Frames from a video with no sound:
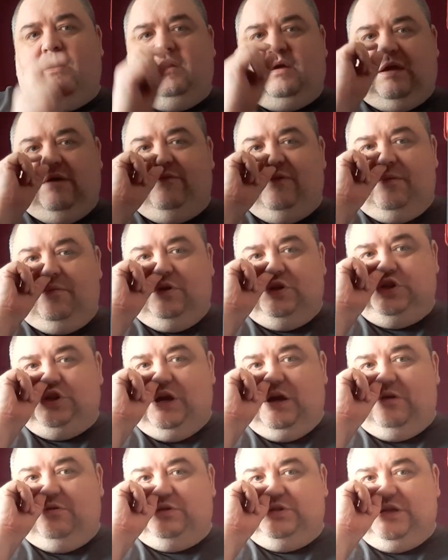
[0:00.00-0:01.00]
Give him a
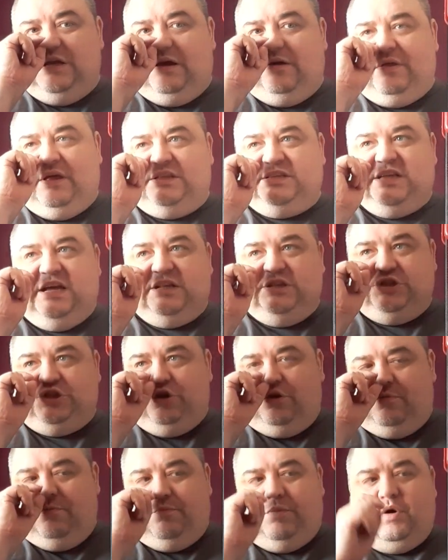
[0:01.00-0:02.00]
shout out. That's
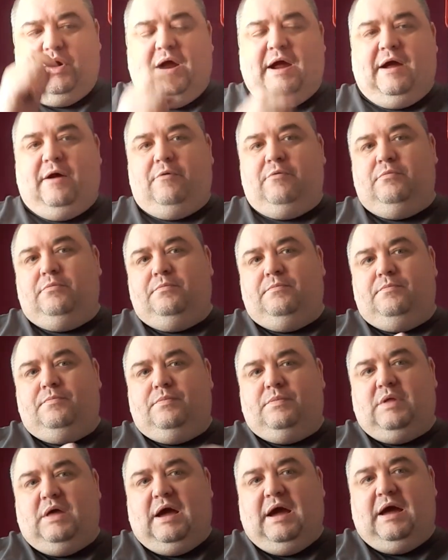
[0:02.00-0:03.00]
Anton Brown,
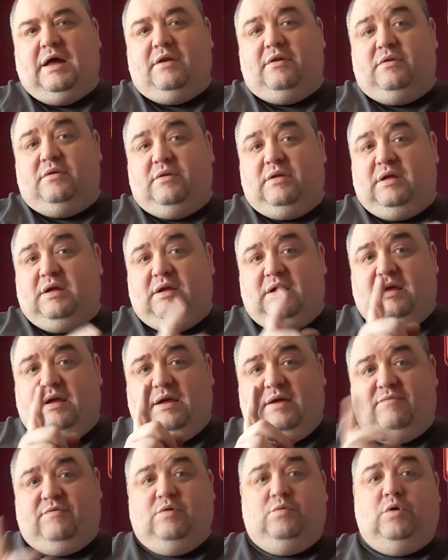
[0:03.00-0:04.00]
and
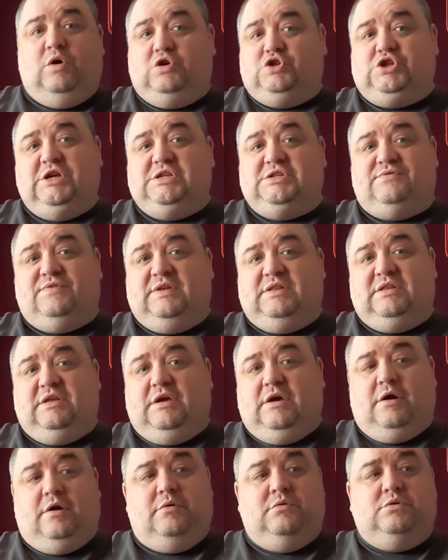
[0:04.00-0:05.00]
if you watch his
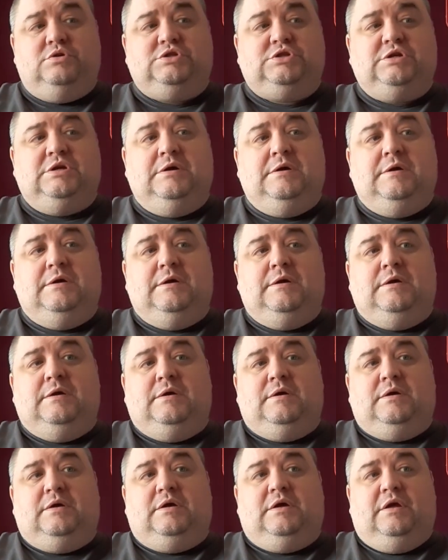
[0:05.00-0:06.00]
videos,
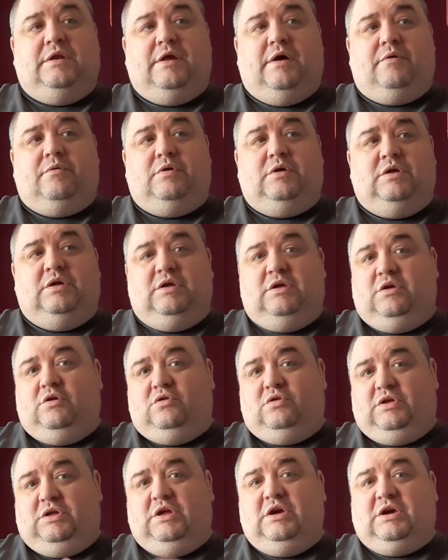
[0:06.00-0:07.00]

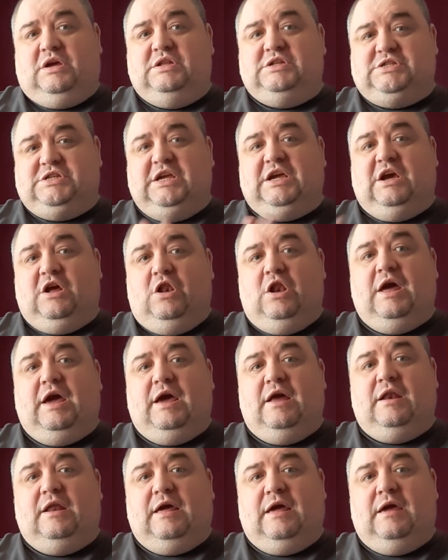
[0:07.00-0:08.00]
you can see
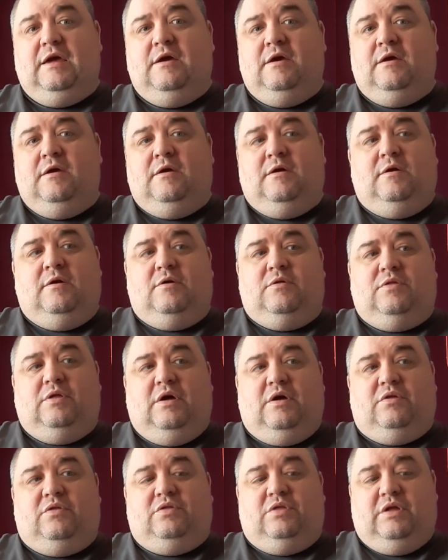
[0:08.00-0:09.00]
clearly
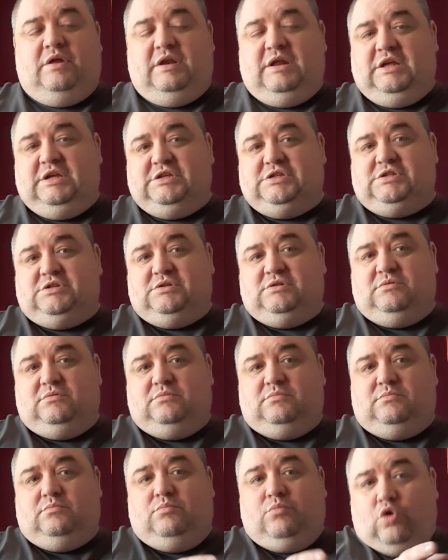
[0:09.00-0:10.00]
that there is
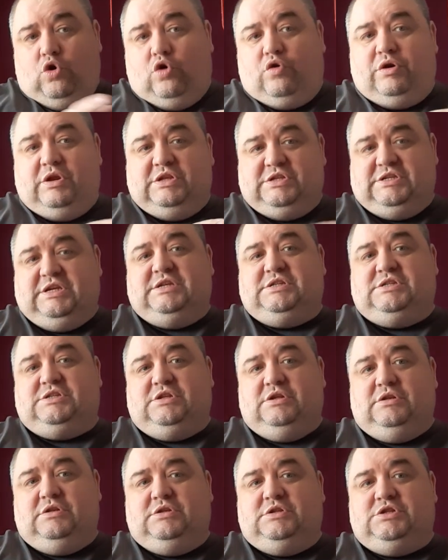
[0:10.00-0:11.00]
more
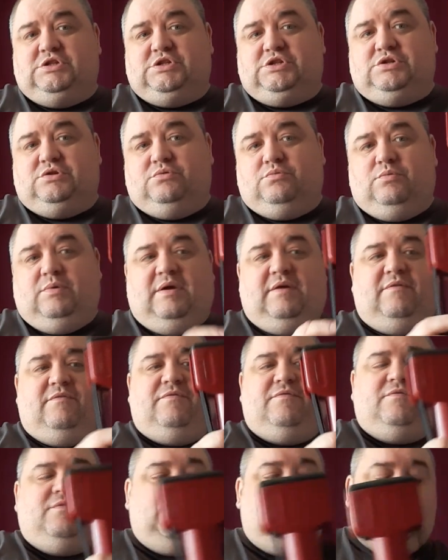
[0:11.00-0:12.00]
resistance
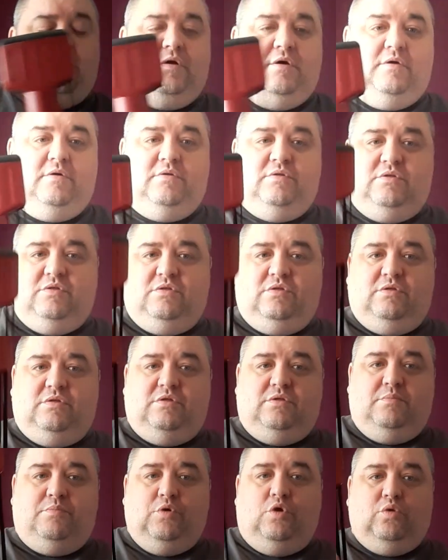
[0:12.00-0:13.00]
with the
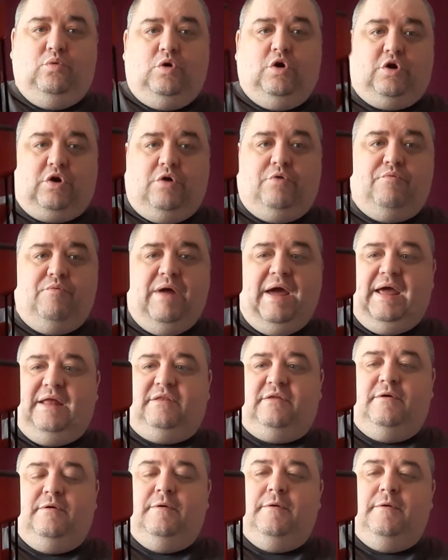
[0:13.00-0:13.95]
Bullworker Red